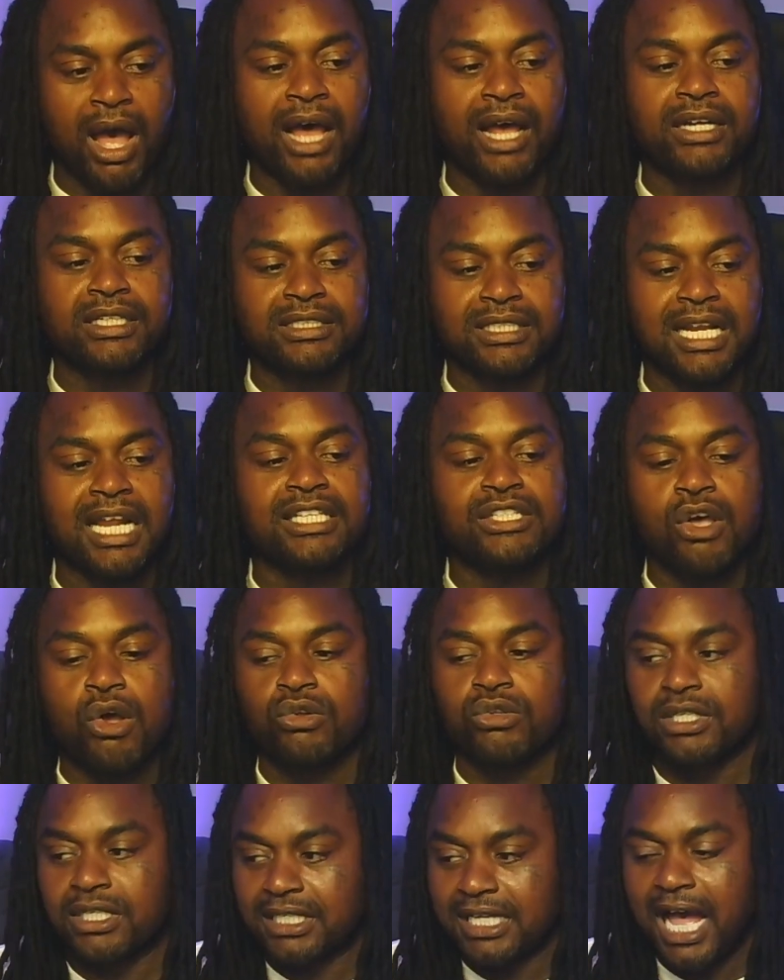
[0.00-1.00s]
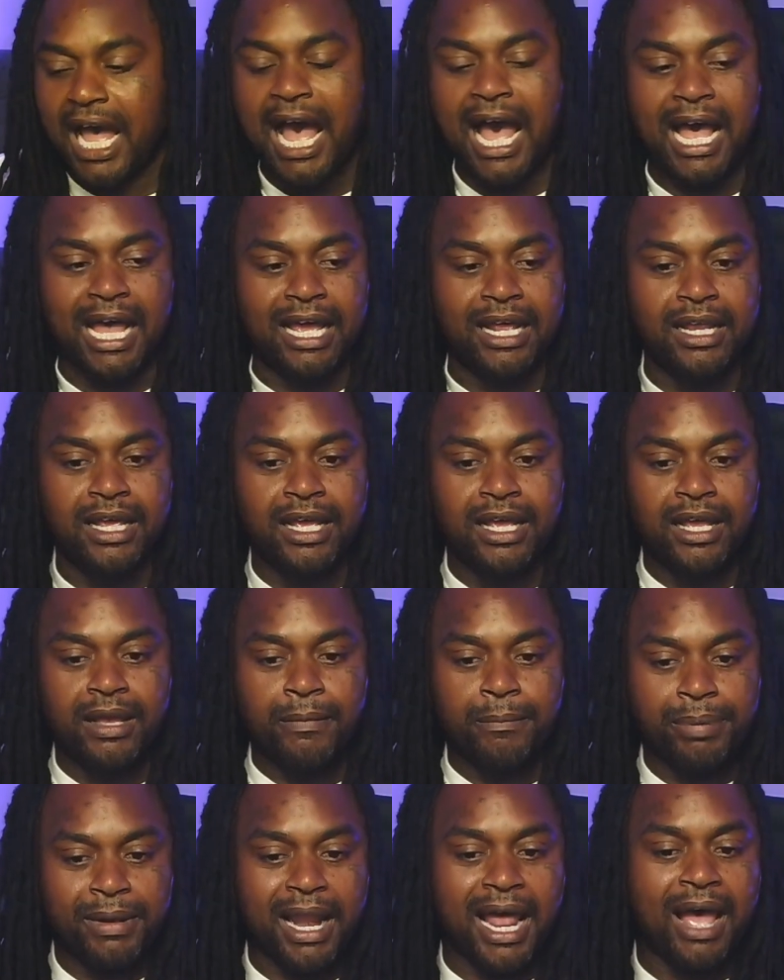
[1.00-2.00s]
I understand I talked to God,
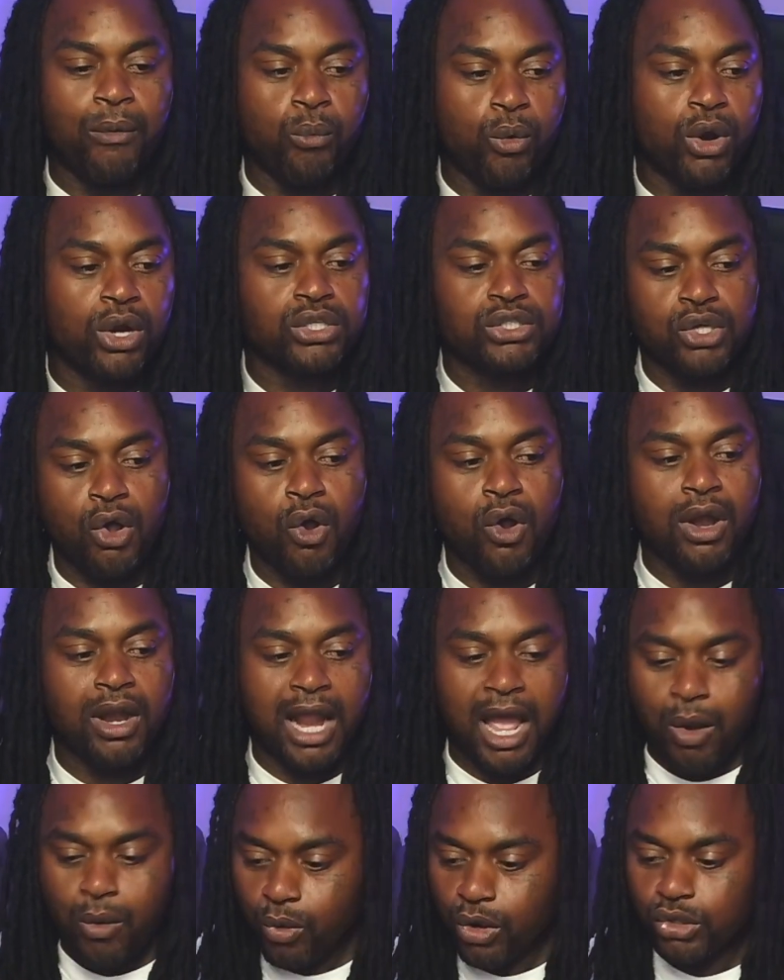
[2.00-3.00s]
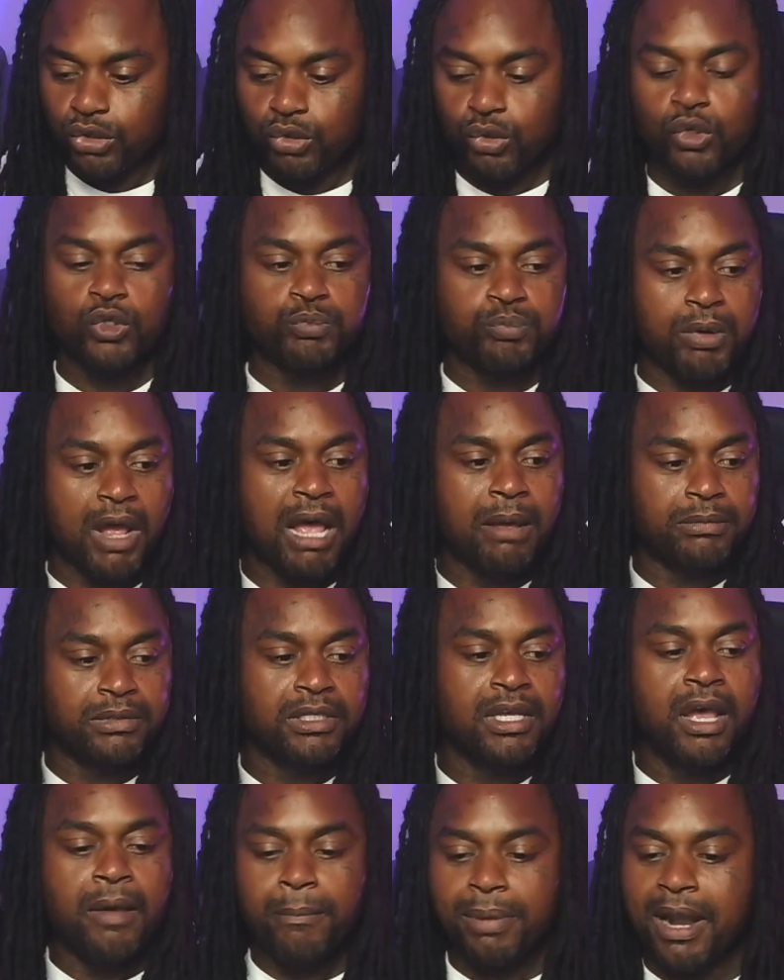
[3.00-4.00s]
but I worked hard. I worked through those
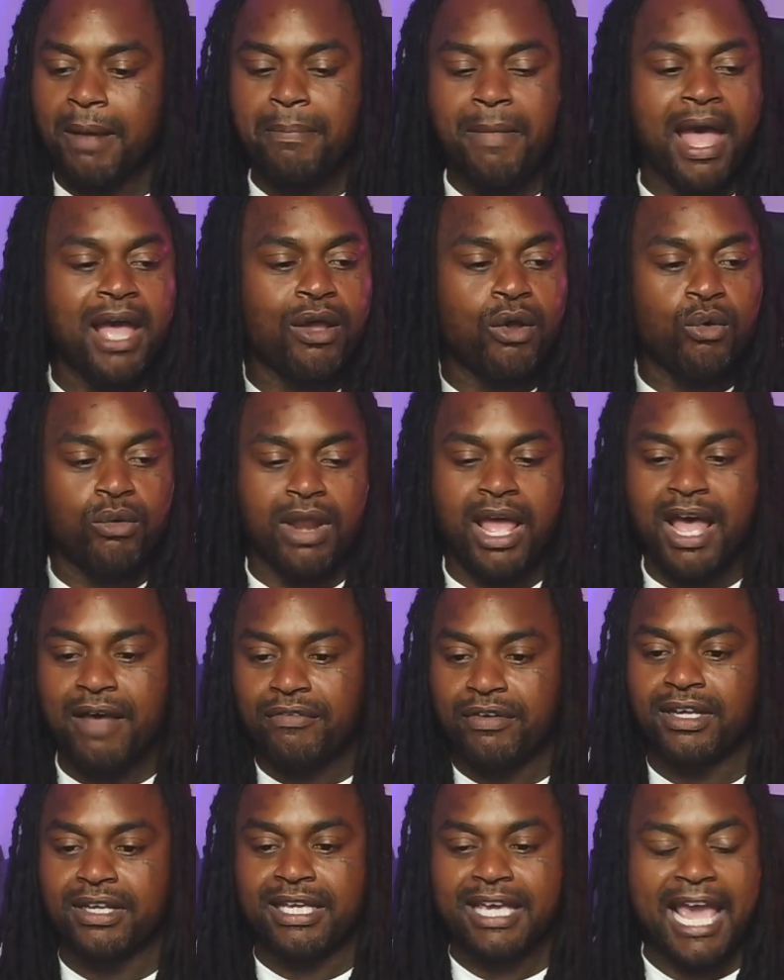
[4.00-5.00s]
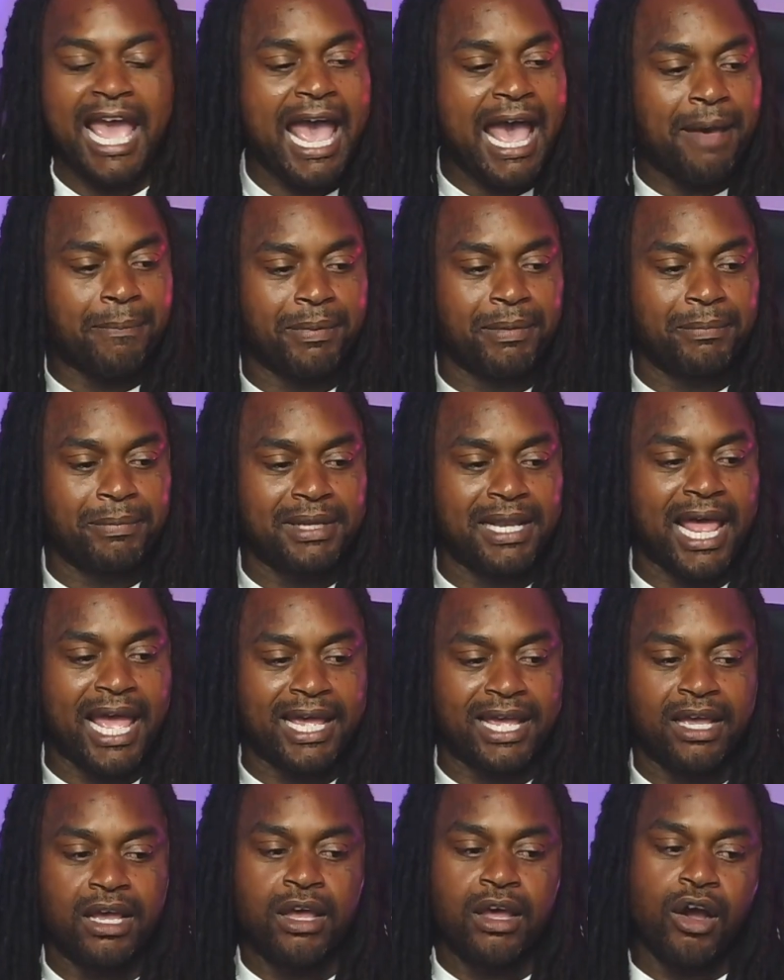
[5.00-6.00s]
problems, but I'm not going to ever cap and be
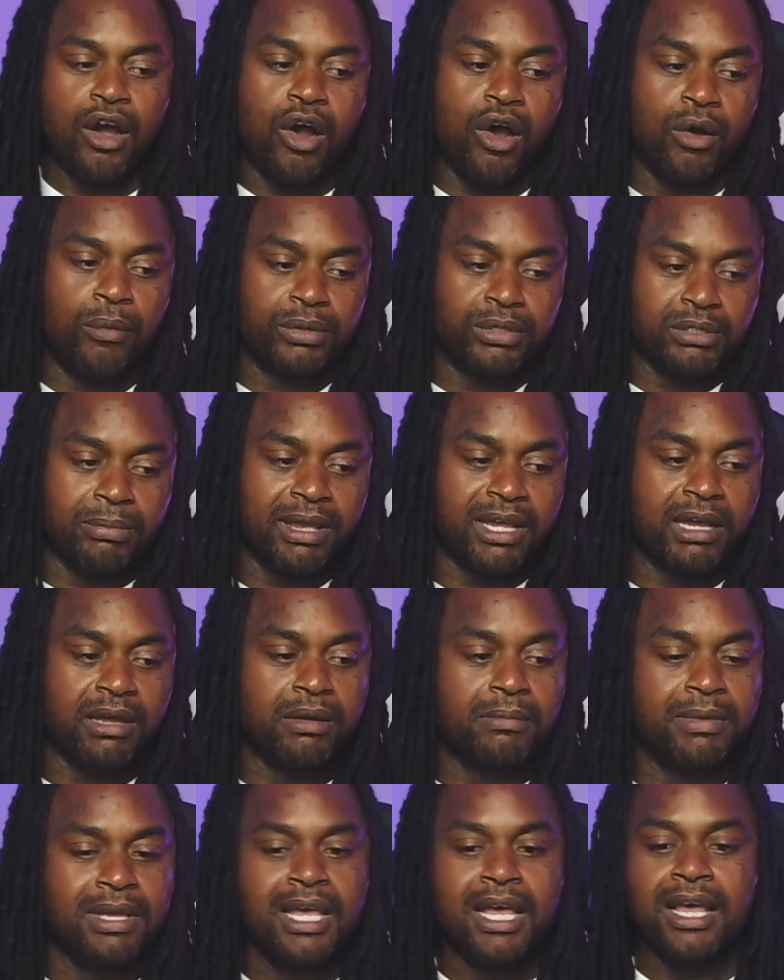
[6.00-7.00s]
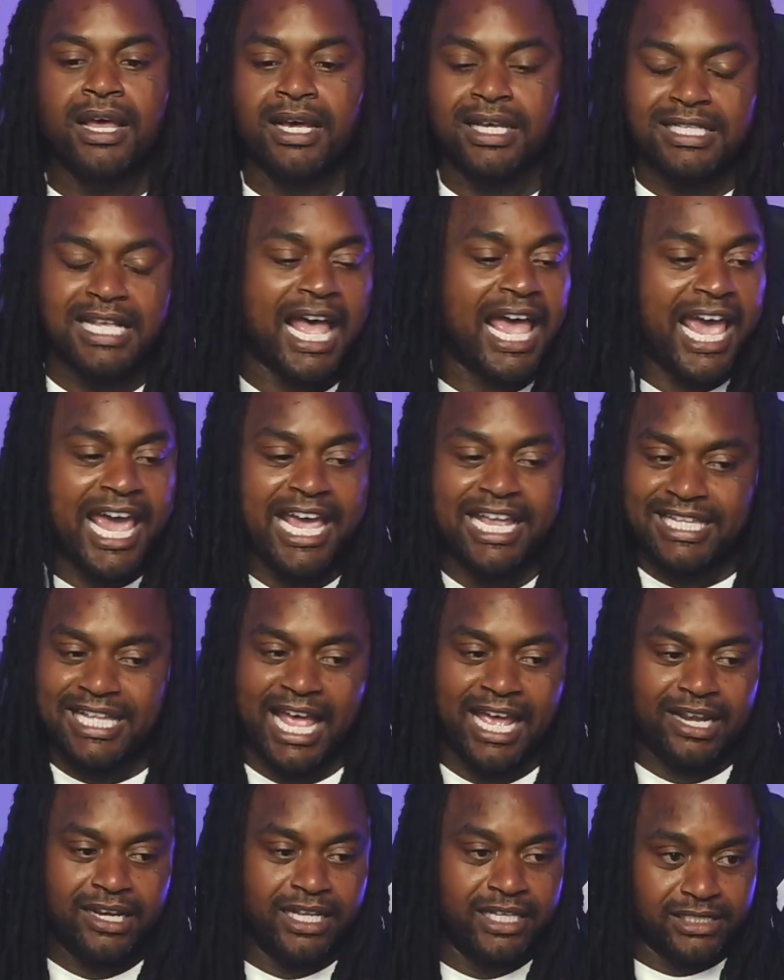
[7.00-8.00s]
like, oh, somebody come to me, because I hate
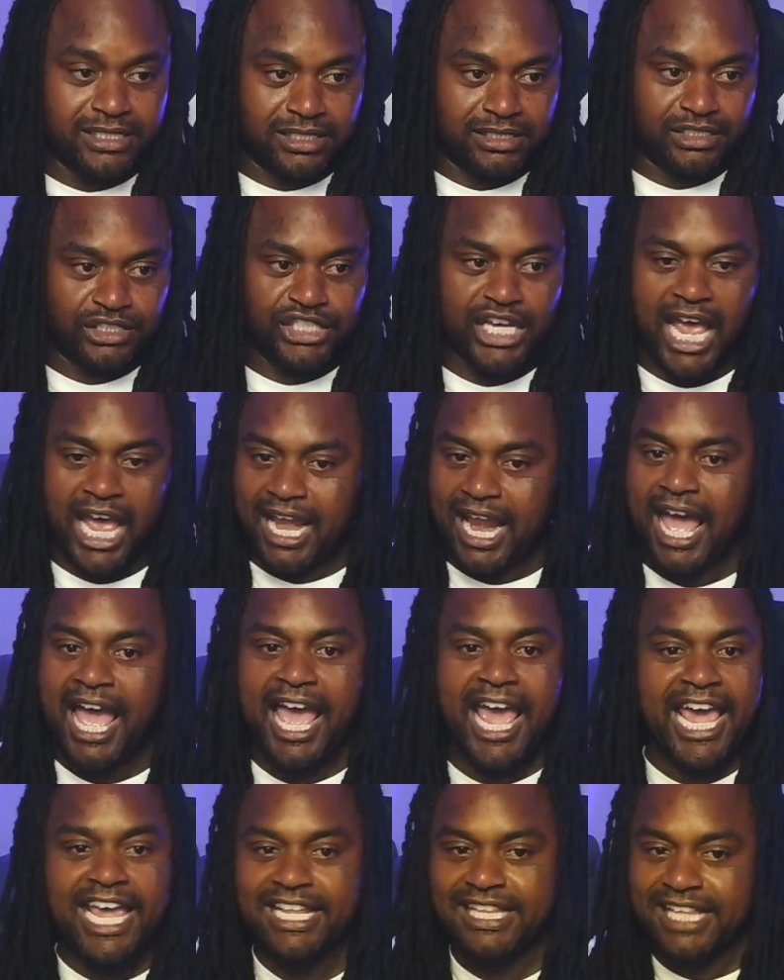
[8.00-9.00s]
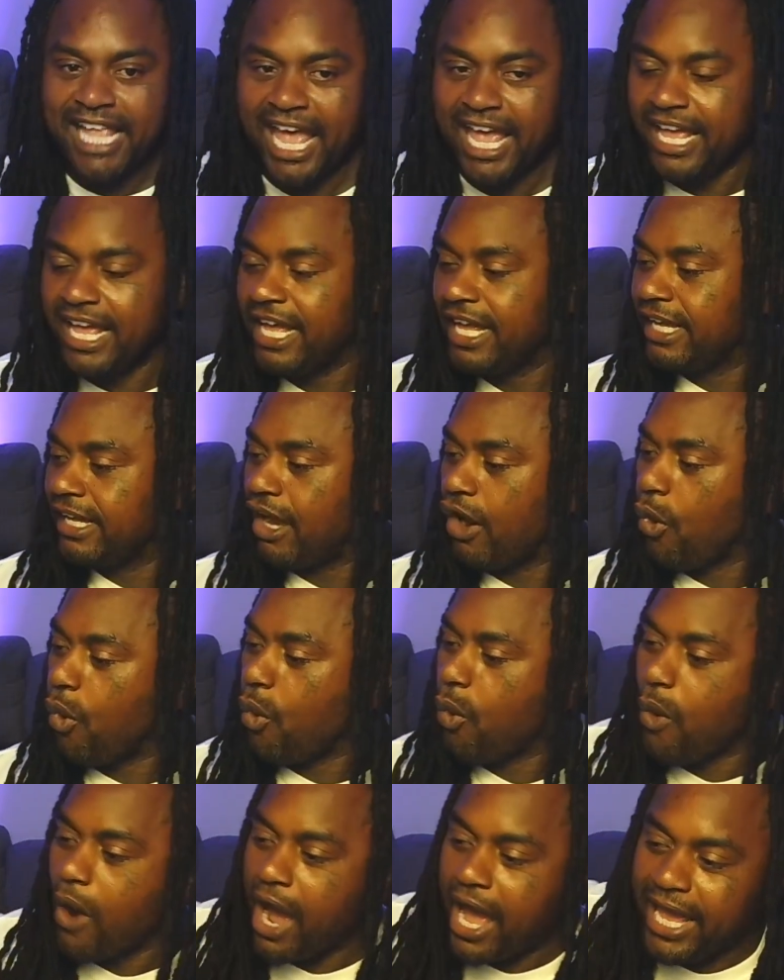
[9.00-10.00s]
that. Listen, chat, I hate that.
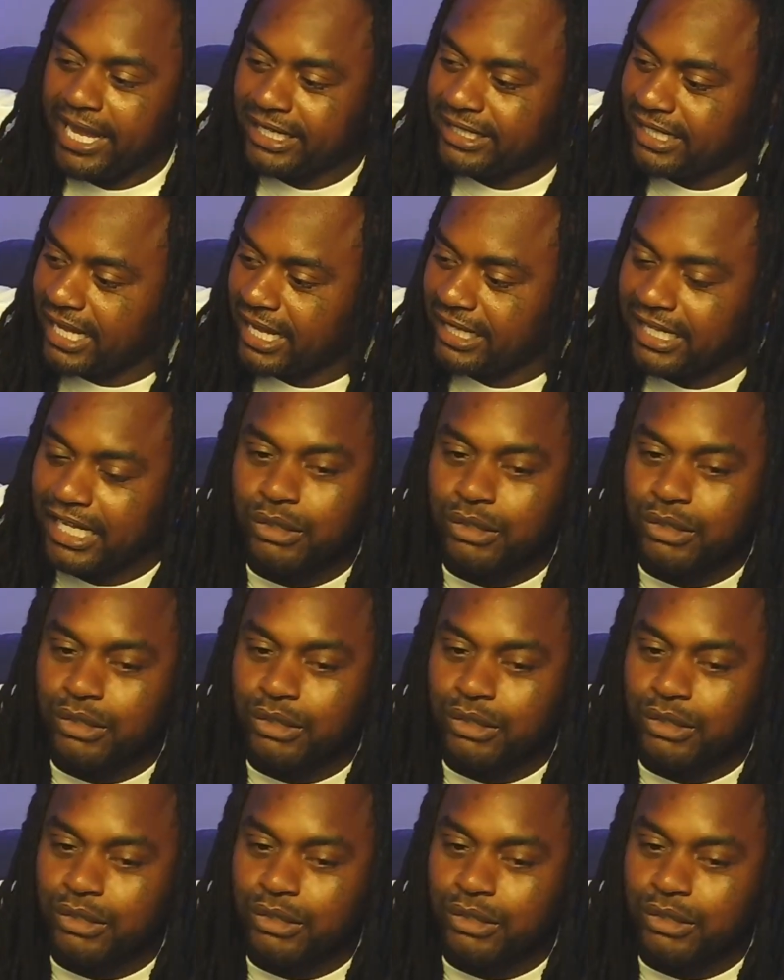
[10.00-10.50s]
Oh, I hate that.